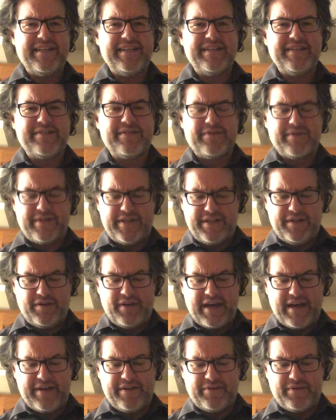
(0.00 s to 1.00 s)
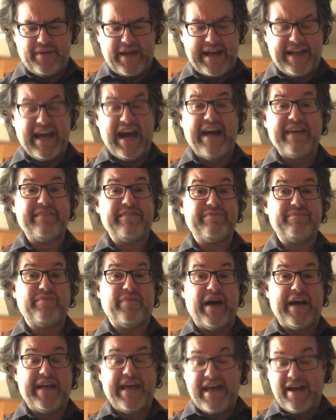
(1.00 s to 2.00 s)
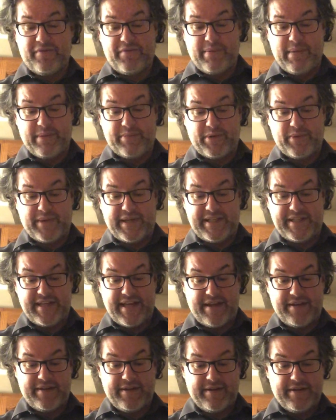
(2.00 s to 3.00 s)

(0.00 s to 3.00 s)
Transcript: it or I don't know. I can't remember what he said.